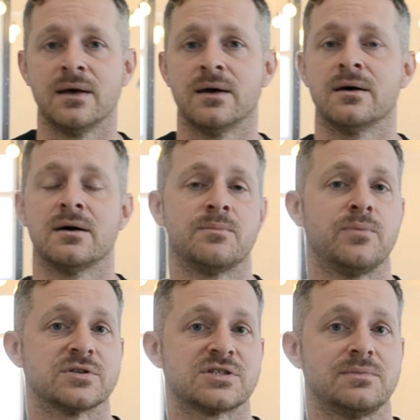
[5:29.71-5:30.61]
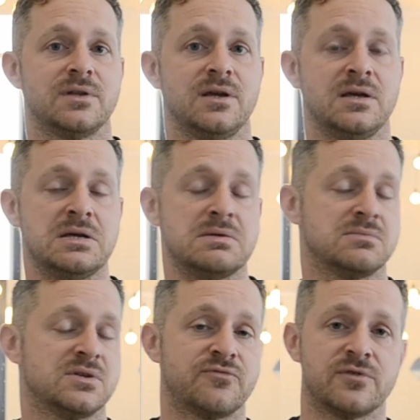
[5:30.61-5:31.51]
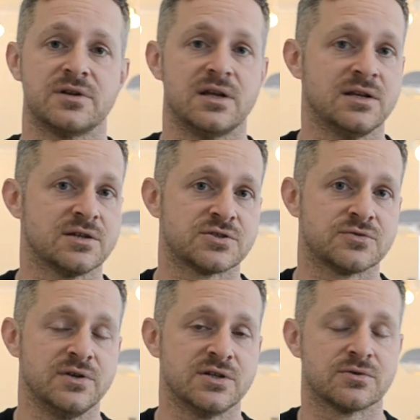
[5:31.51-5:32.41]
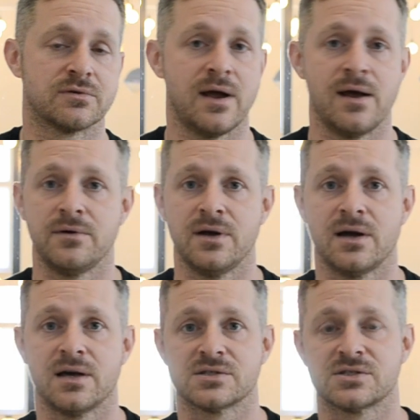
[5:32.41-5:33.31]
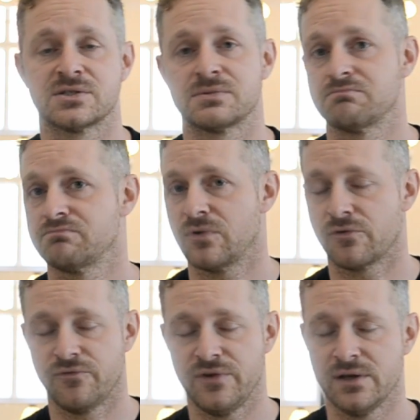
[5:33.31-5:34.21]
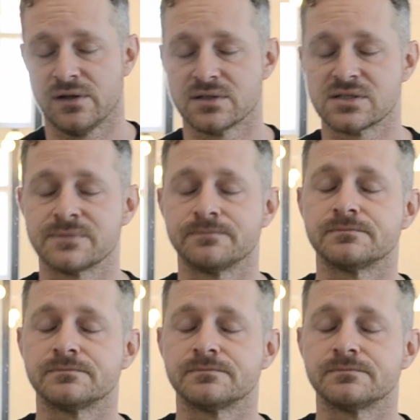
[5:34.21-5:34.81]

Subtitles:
possibly in different industries or areas or fields.